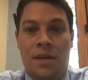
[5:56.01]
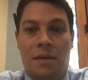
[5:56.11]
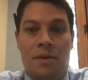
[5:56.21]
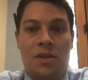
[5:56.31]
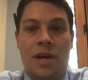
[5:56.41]
He
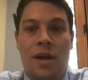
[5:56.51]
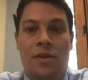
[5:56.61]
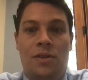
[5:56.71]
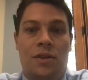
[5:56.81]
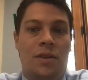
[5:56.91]
can be
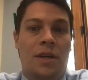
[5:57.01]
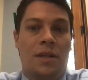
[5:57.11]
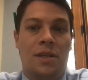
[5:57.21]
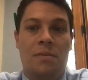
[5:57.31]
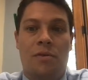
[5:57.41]
challenged to
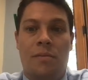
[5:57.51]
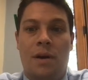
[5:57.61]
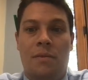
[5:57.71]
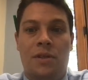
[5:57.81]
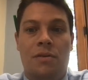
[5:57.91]
think deeper
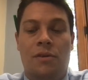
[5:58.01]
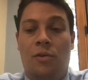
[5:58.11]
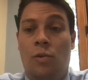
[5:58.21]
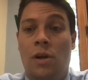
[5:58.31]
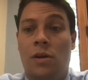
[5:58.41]
about material
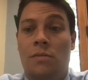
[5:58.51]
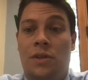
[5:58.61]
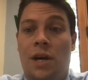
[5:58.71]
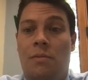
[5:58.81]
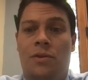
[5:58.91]
and welcomes
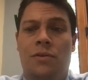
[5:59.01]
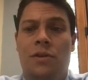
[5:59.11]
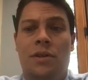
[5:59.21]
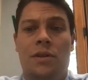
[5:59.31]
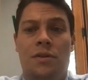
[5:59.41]
the
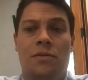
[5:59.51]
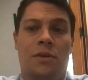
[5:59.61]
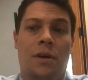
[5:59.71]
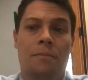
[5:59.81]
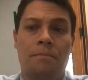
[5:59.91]
opportunity to do
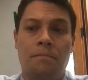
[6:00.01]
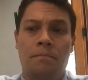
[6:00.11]
so.